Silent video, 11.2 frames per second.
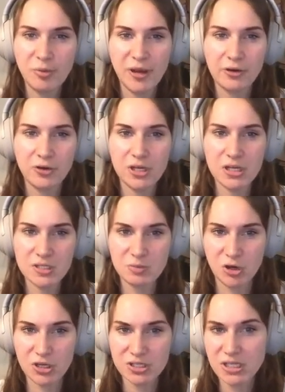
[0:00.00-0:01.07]
pancreas,
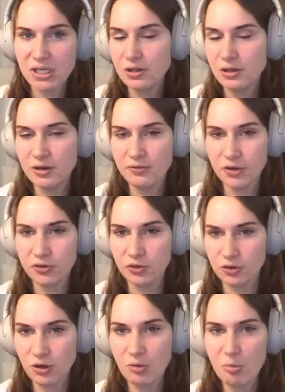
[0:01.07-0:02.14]
prostate, and a lot of other
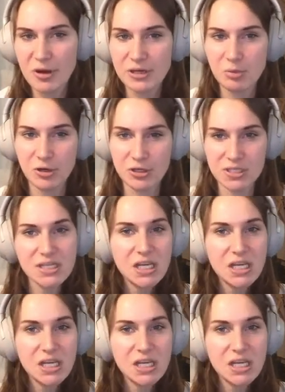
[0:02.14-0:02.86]
body parts.